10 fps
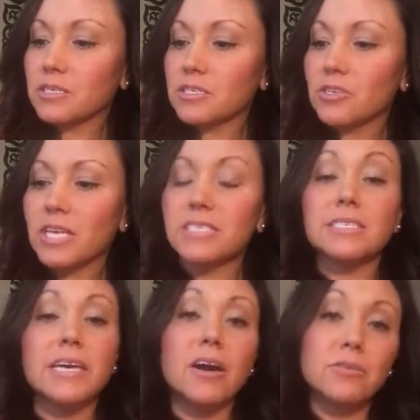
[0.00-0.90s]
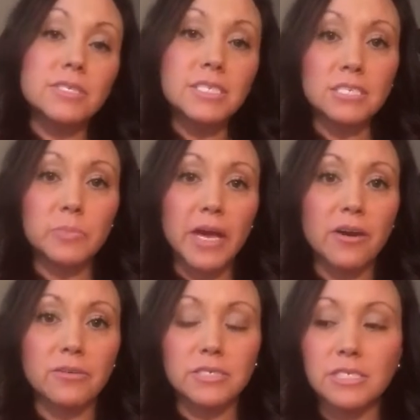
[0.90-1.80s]
So that's down 6
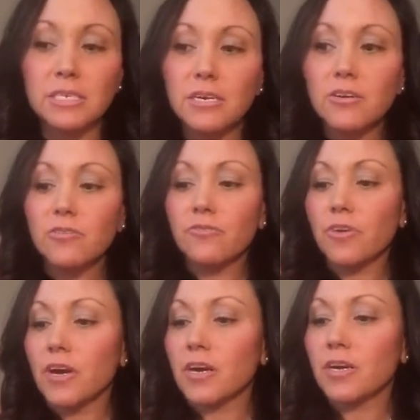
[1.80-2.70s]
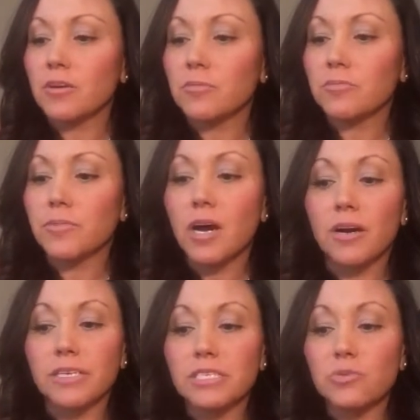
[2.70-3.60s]
pounds from
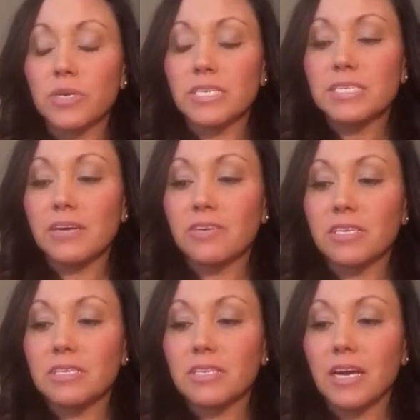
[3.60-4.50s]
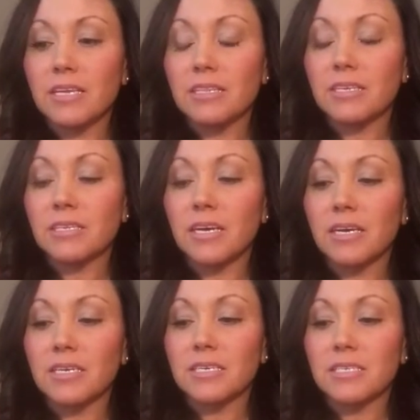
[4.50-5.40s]
August 27th. I think
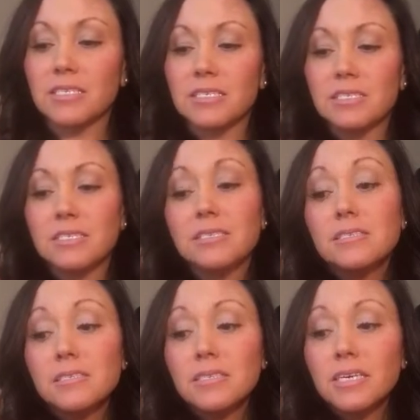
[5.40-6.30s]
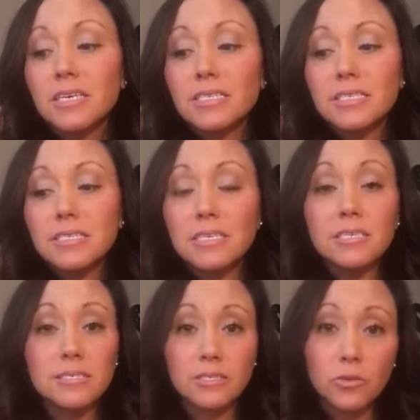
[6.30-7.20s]
that is like
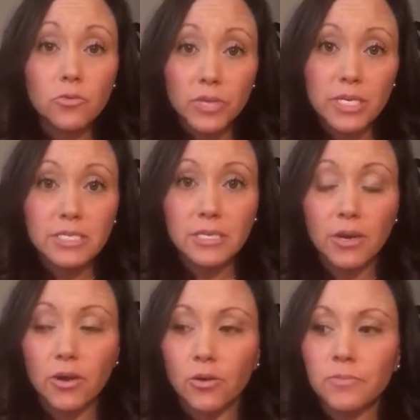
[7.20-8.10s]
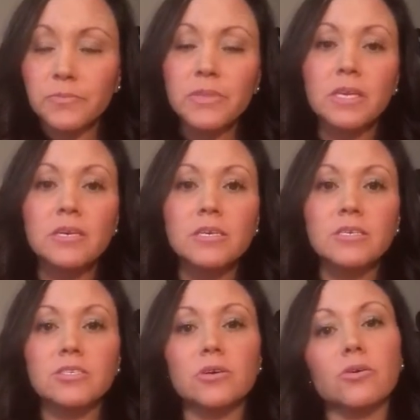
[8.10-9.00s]
6 weeks ago.
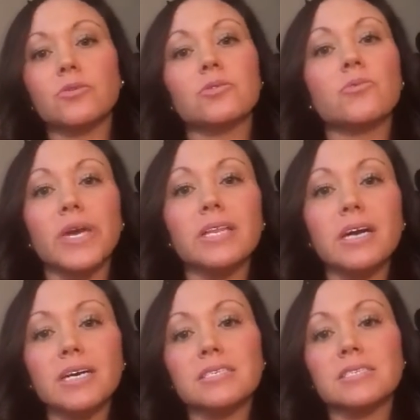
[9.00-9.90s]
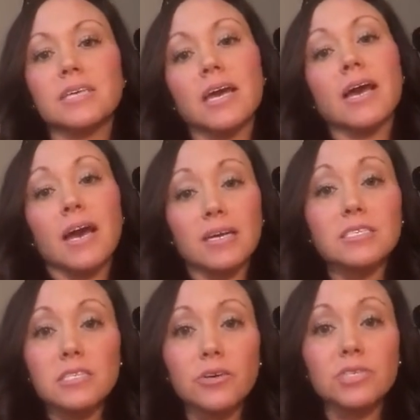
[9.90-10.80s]
So the weight loss
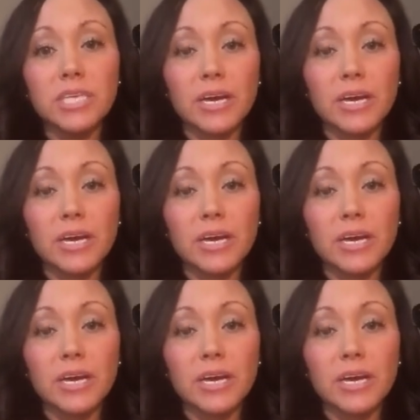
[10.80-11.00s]
has slowed